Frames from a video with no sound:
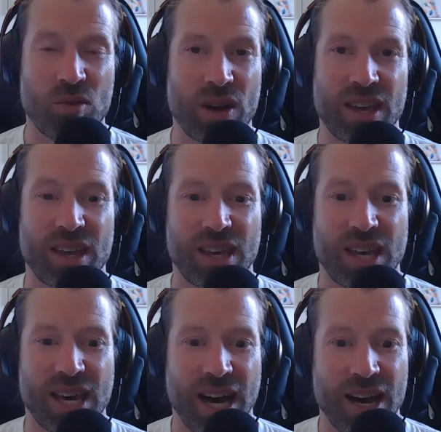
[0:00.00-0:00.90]
way.
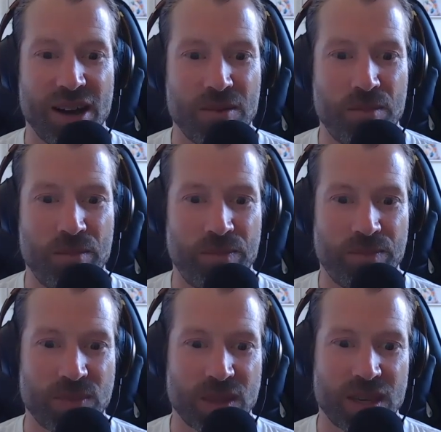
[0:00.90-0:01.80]
Um,
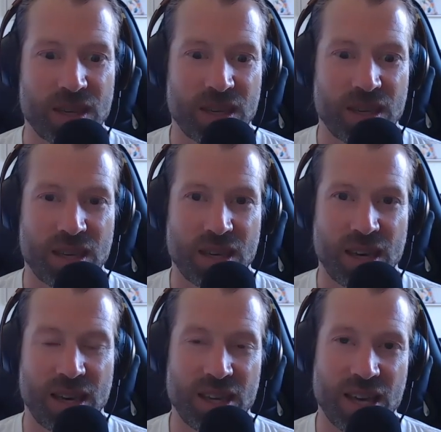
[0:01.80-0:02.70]

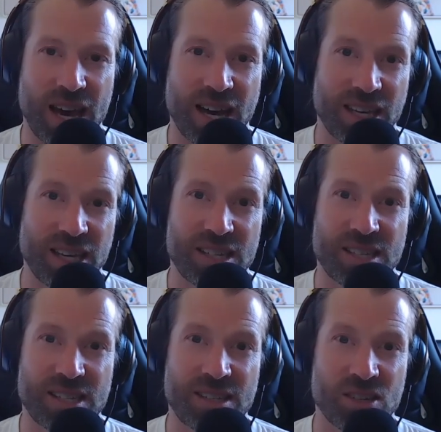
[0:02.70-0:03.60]
I
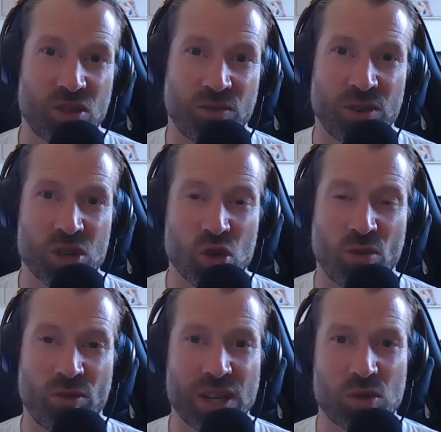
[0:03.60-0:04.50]
guess just to finish
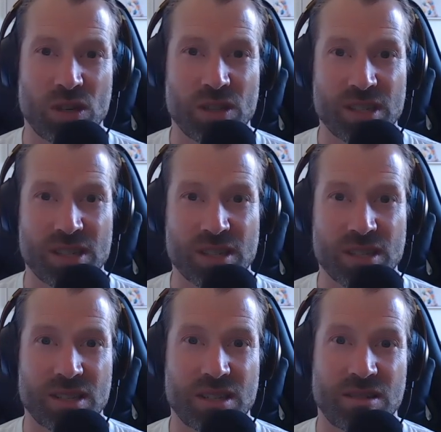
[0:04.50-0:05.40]
off as well, this
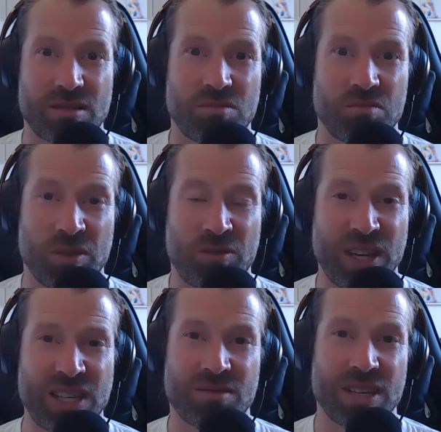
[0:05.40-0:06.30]
is
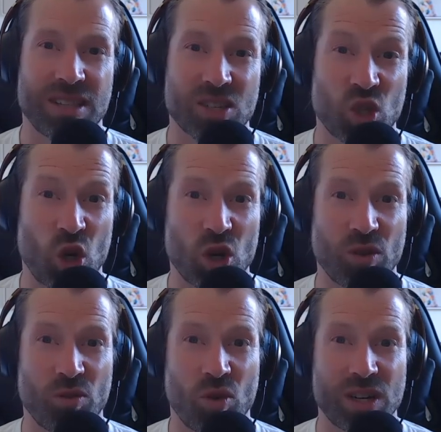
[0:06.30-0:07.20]
effectively the start
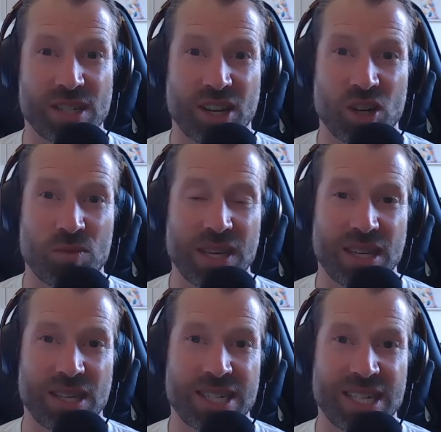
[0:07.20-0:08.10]
of what is going to be
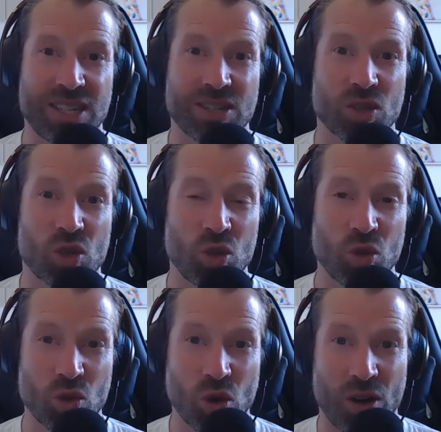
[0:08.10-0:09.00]
season
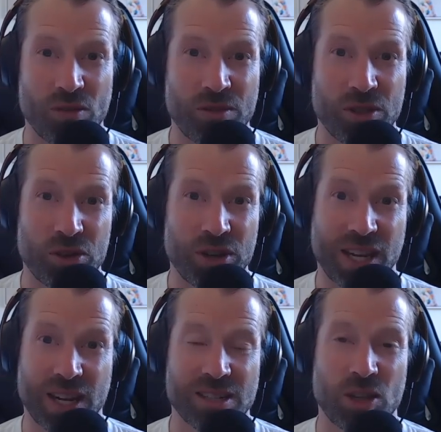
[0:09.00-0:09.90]
two of the
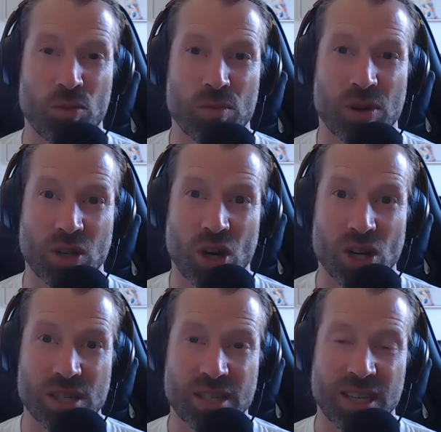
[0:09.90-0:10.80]
Ridiculous Human
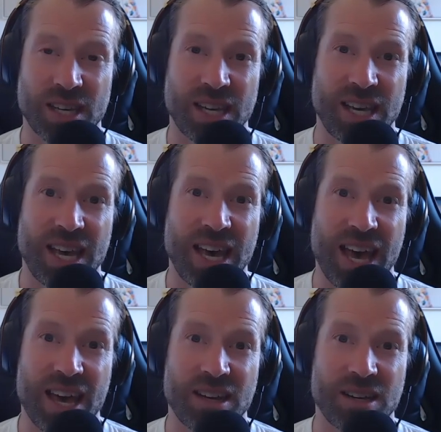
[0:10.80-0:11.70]
podcast.
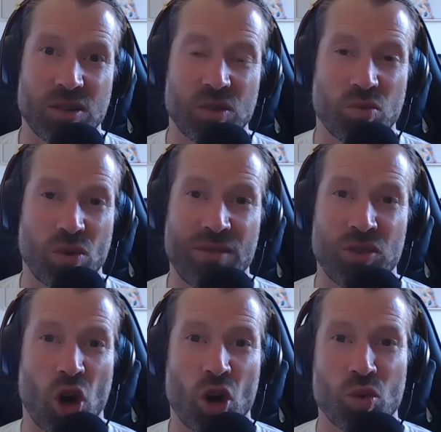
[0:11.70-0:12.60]
And wherever
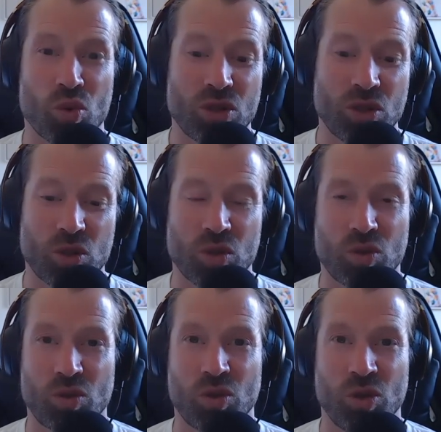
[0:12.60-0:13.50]
you are in the world,
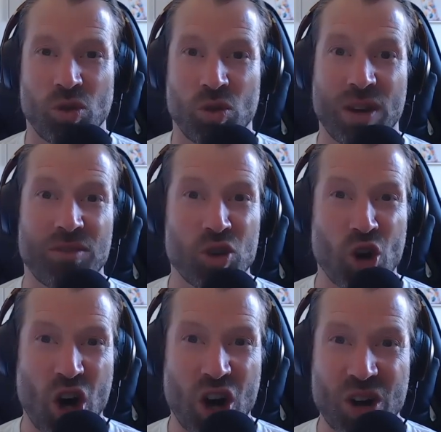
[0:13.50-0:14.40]
whoever you
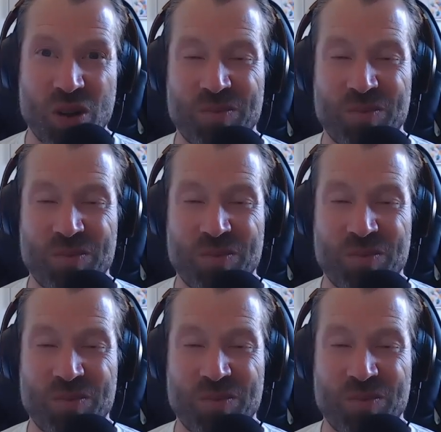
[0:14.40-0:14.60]
are,